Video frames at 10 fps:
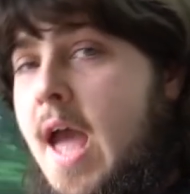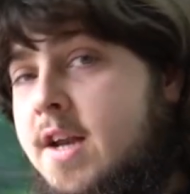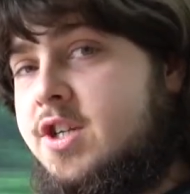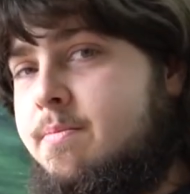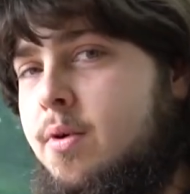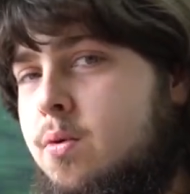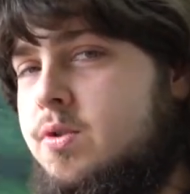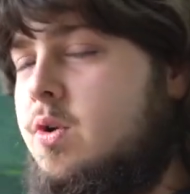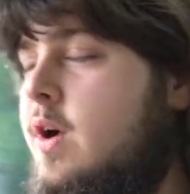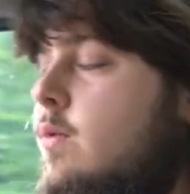Engine
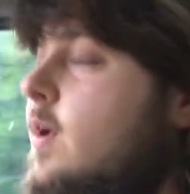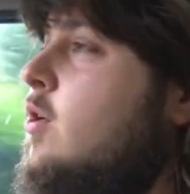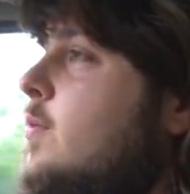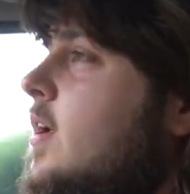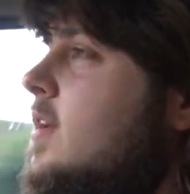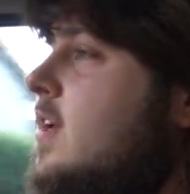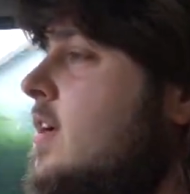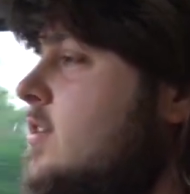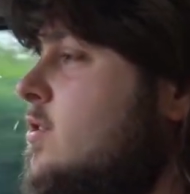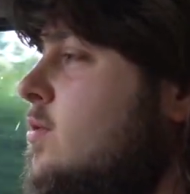pulls quite well being a
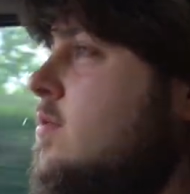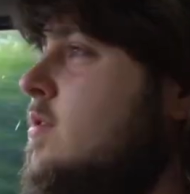diesel,